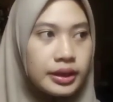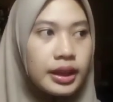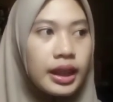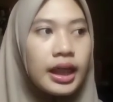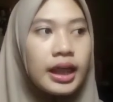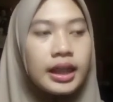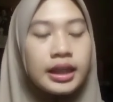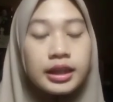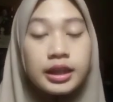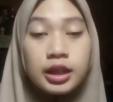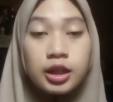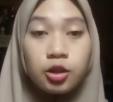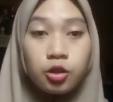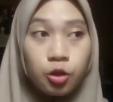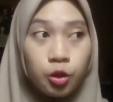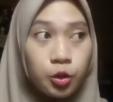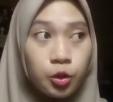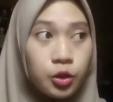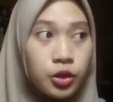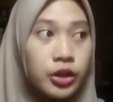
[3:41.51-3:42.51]
the root,
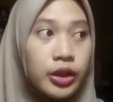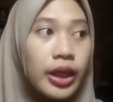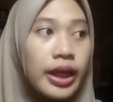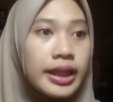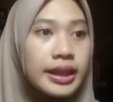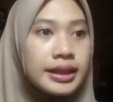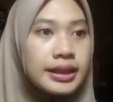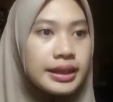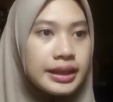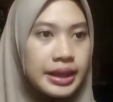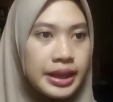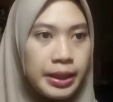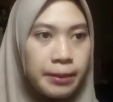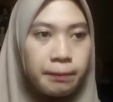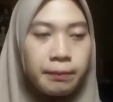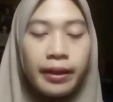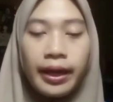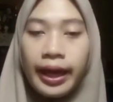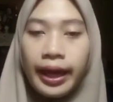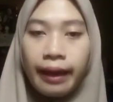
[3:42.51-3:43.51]
stem,
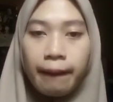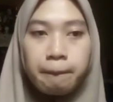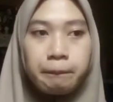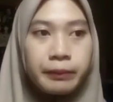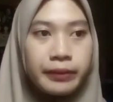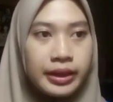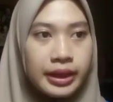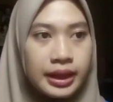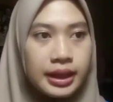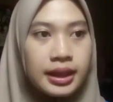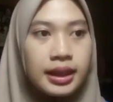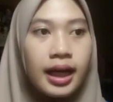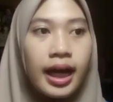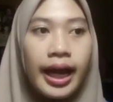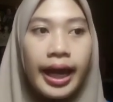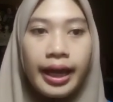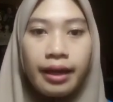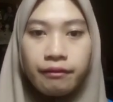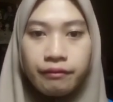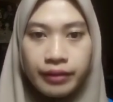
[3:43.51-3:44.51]
and the
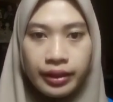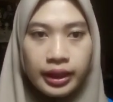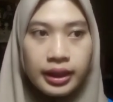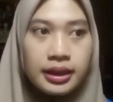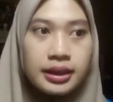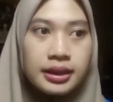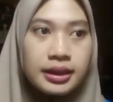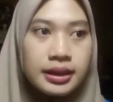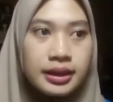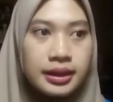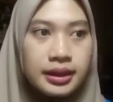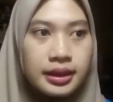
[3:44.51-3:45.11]
affix.